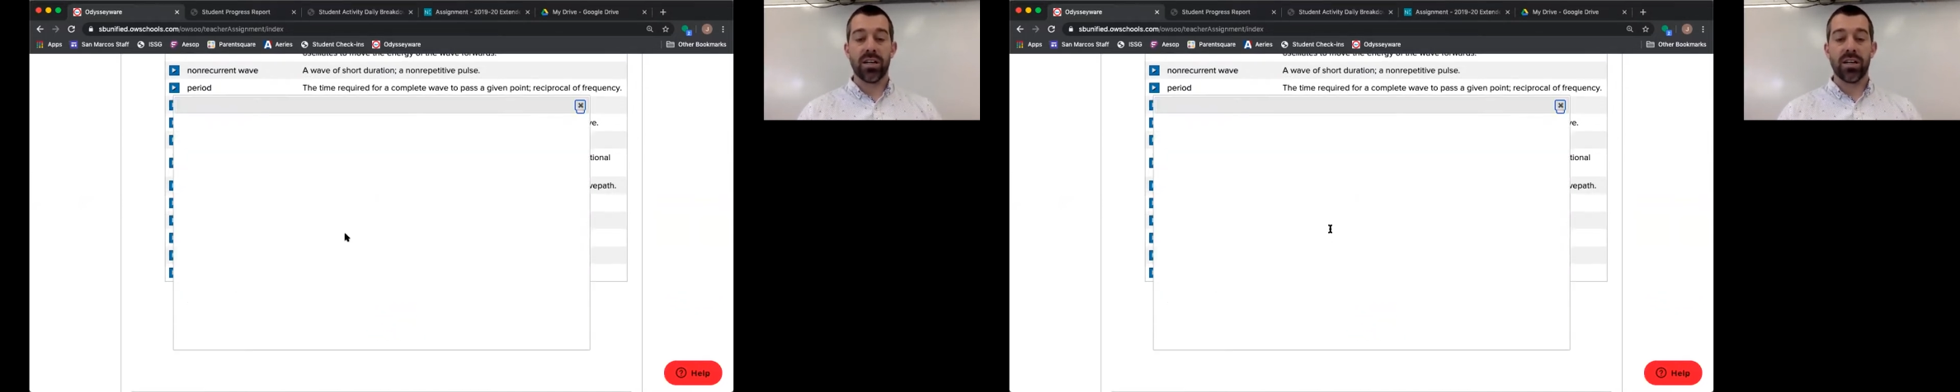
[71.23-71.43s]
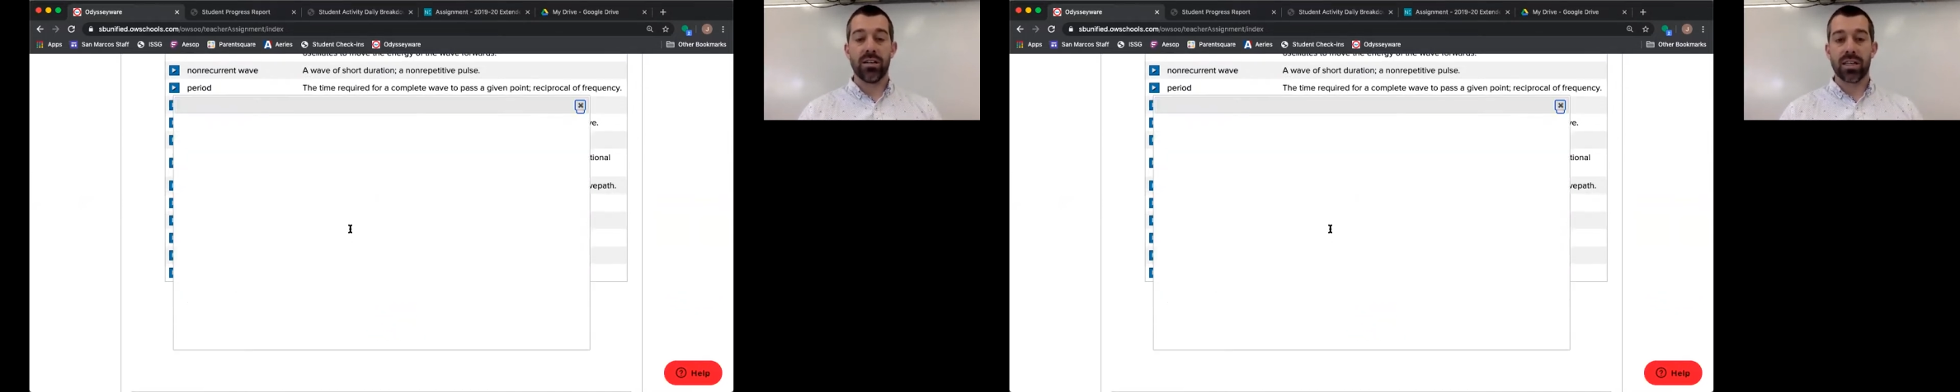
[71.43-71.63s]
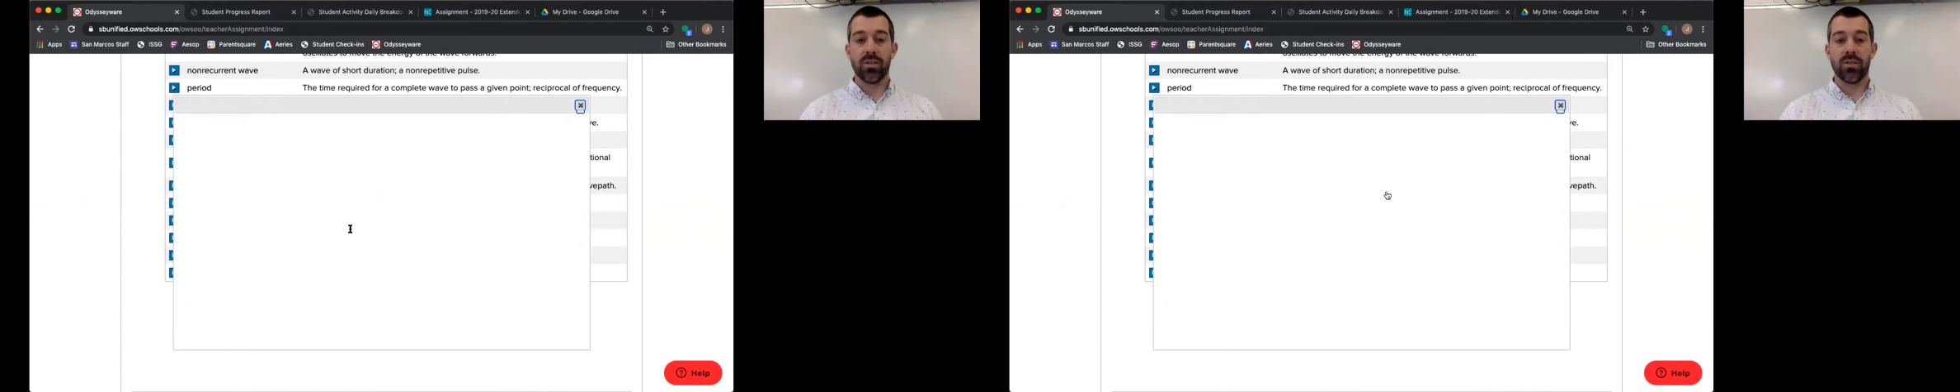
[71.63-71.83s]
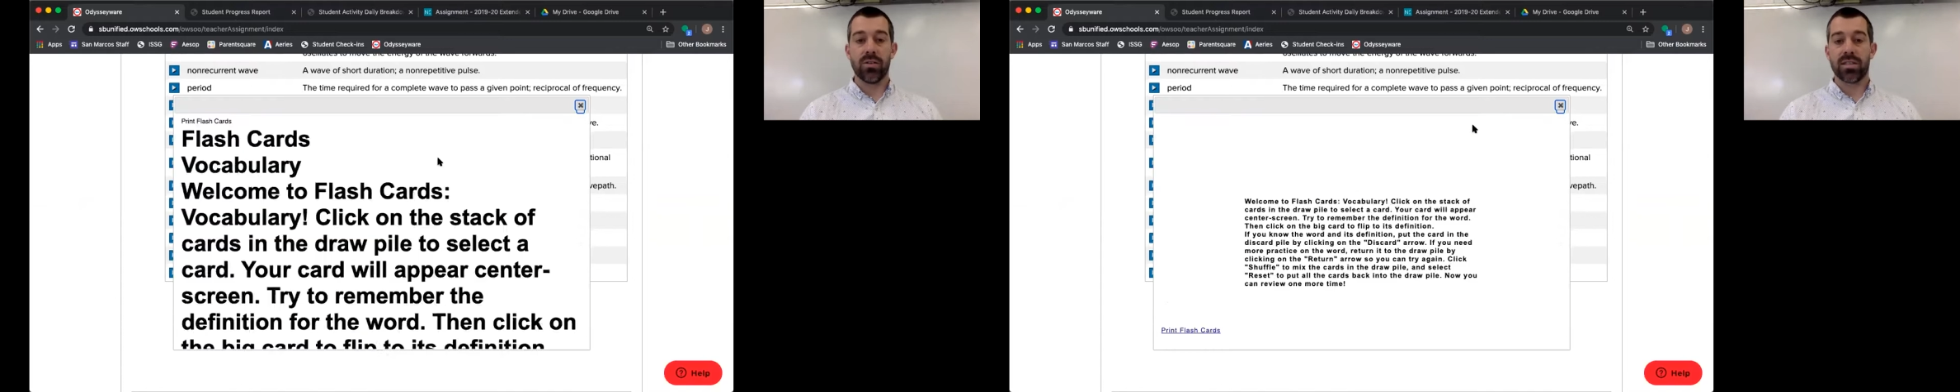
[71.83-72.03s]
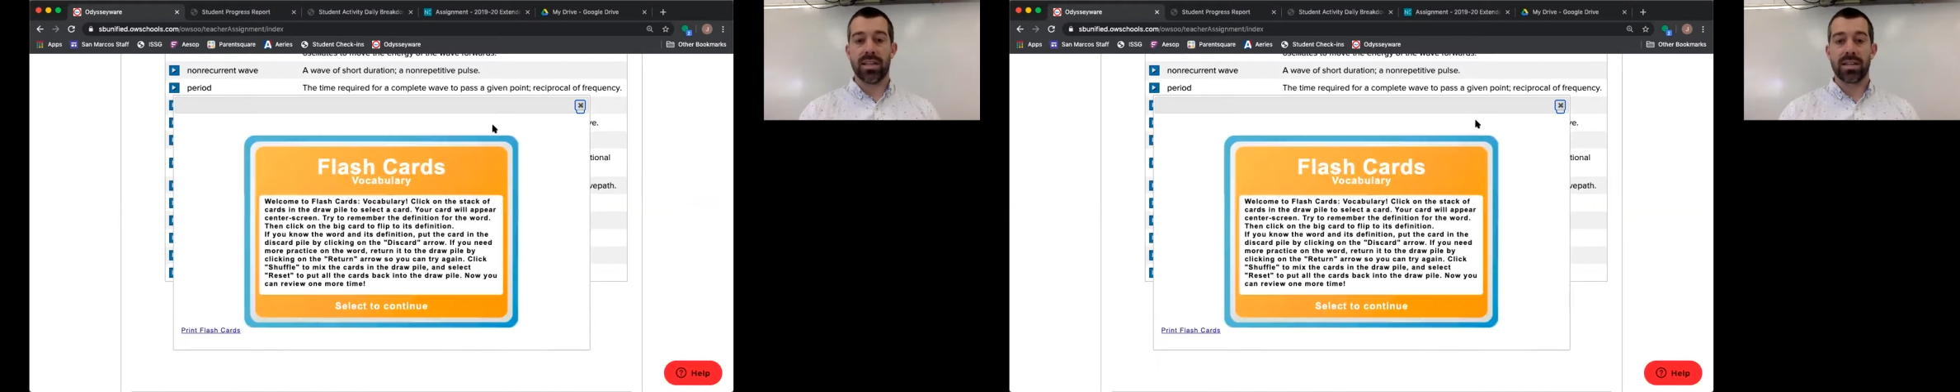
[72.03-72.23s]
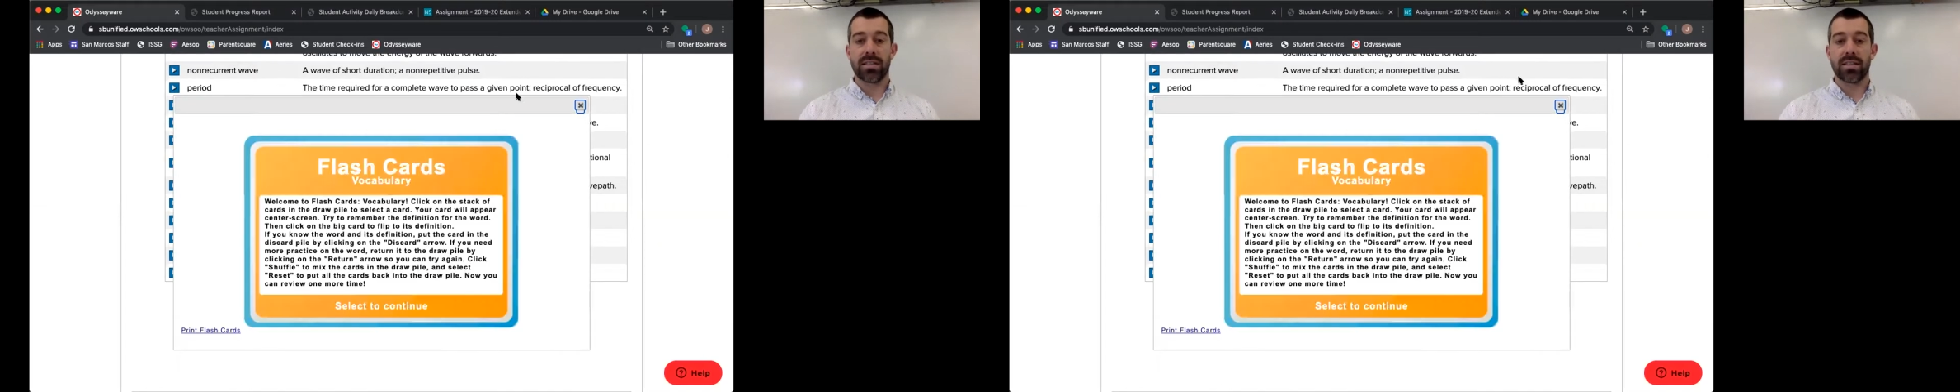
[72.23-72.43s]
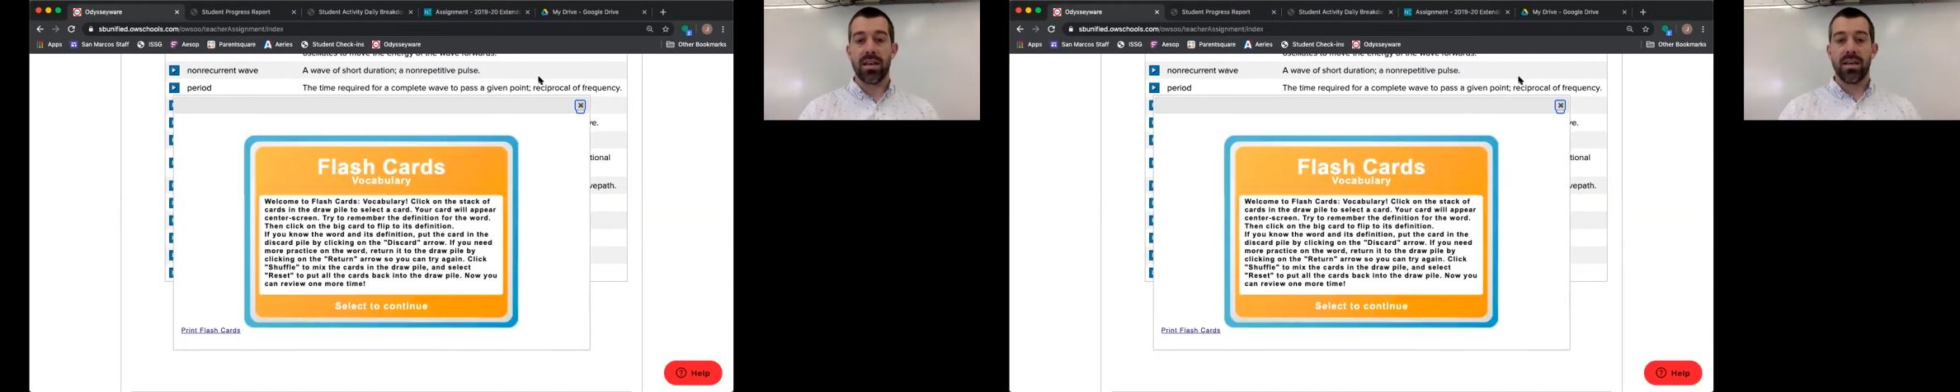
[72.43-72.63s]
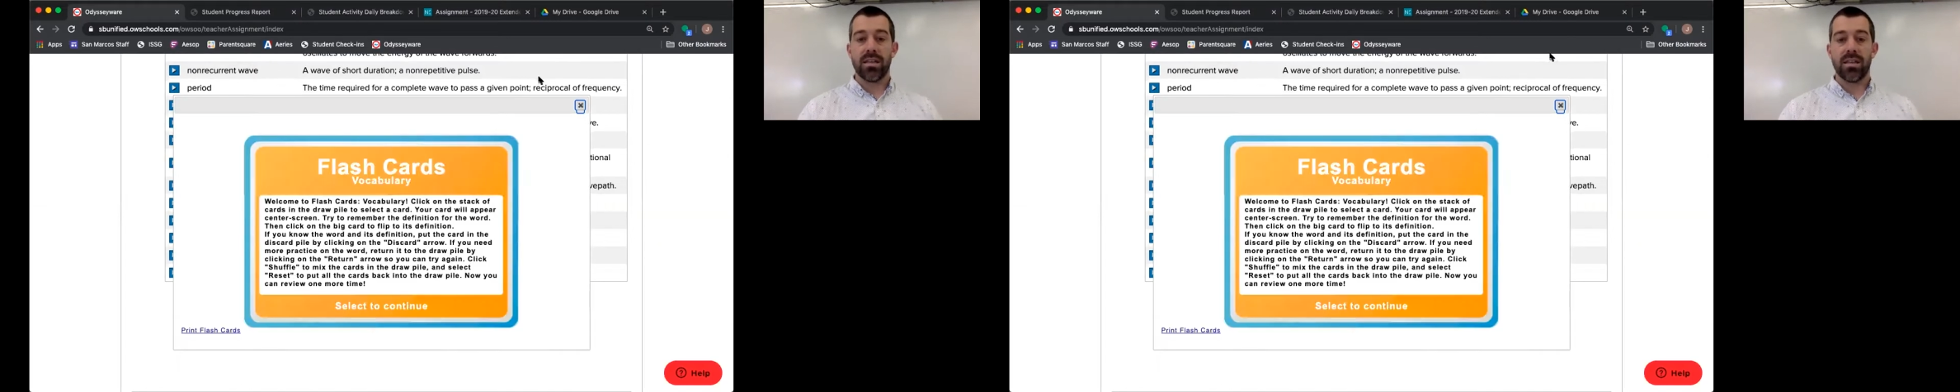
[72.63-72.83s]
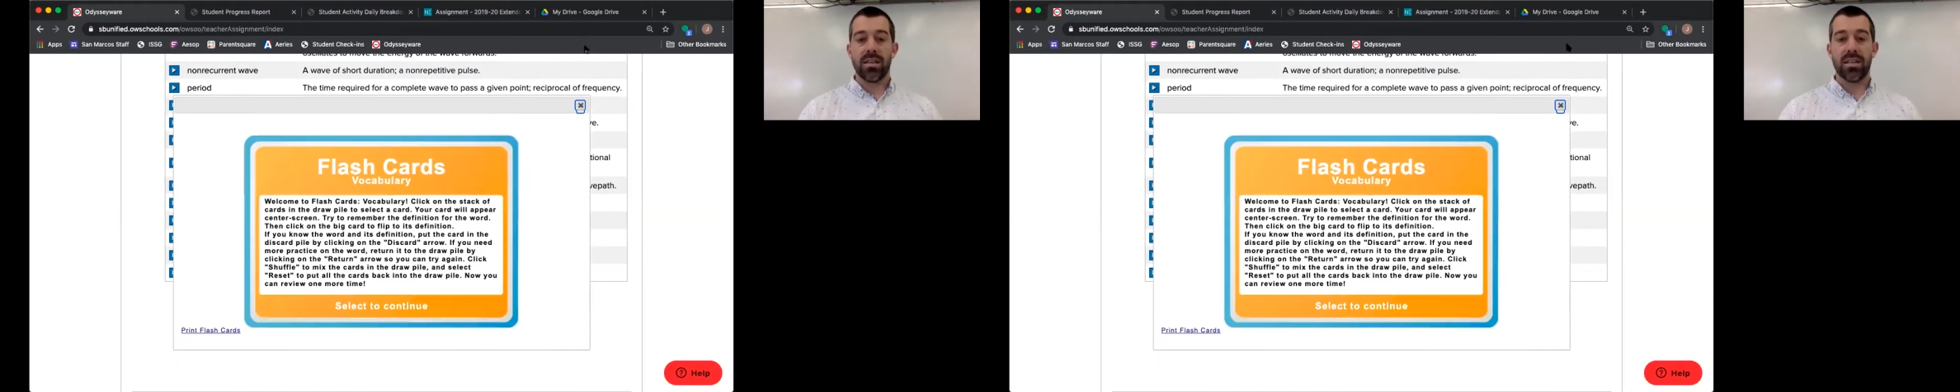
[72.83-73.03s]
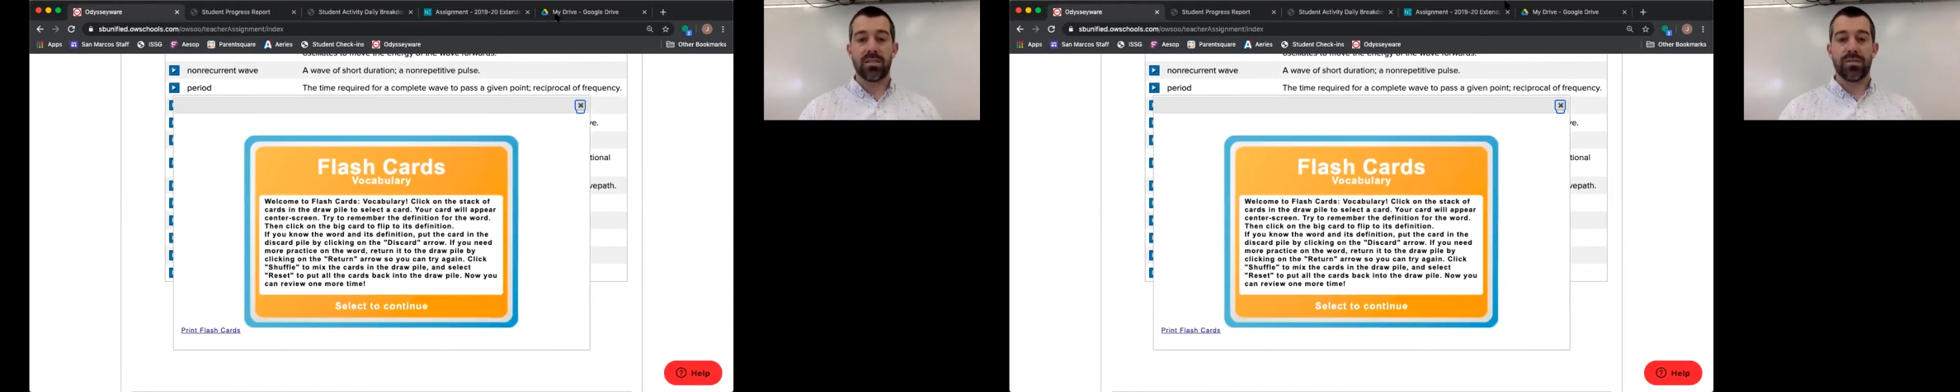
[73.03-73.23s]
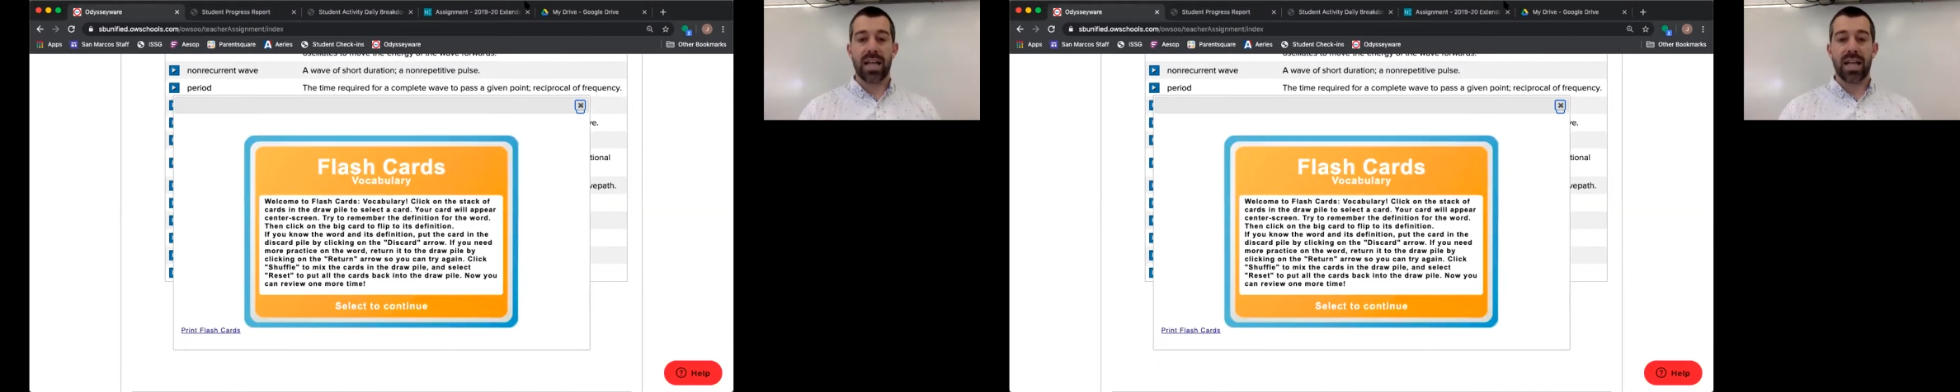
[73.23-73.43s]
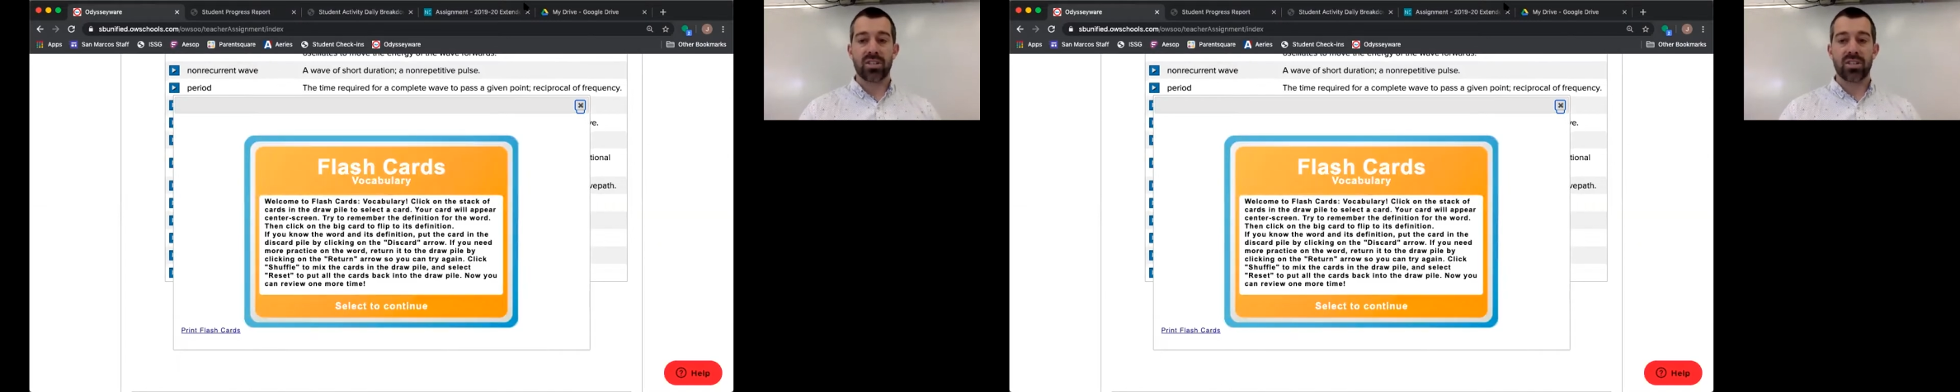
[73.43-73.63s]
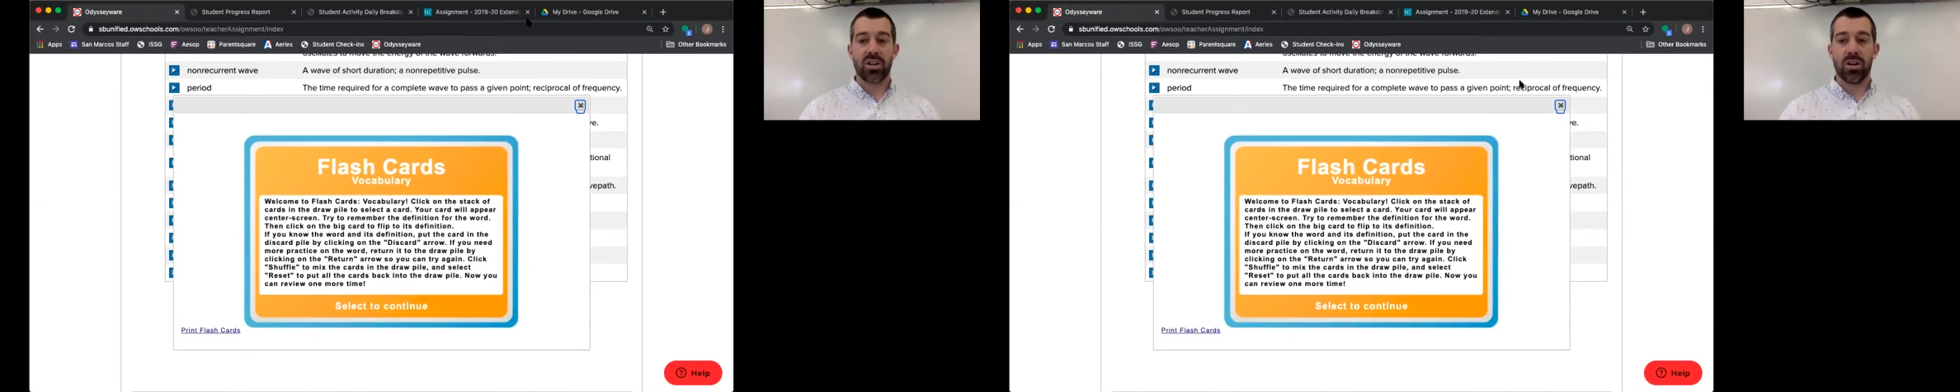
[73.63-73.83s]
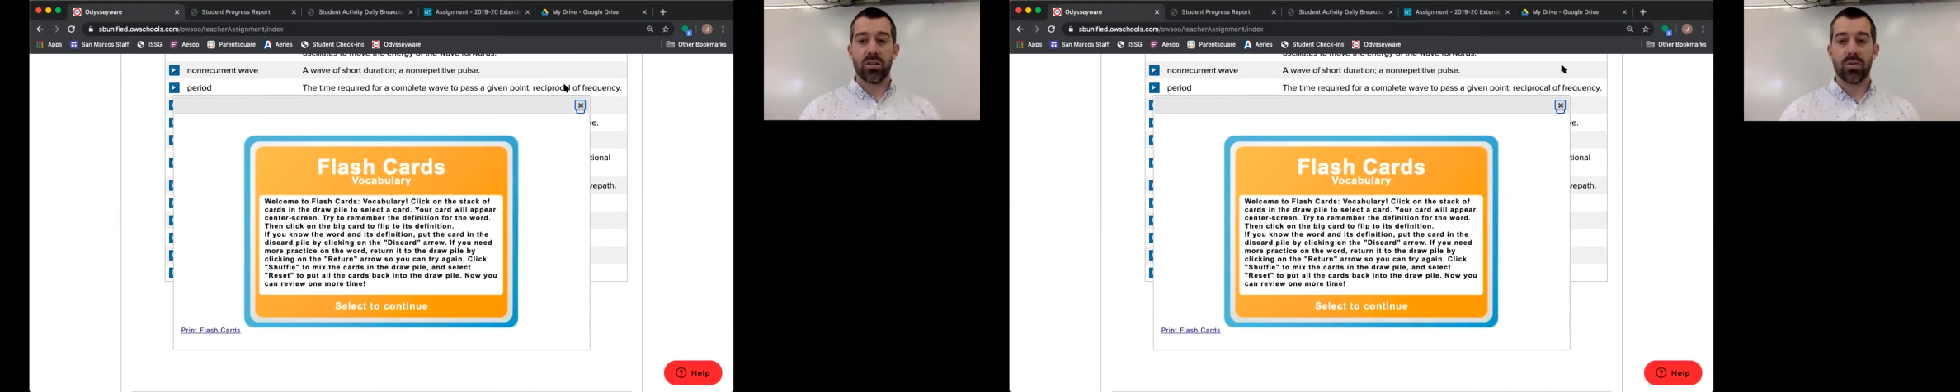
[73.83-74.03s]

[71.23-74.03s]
Like you could select these flashcards,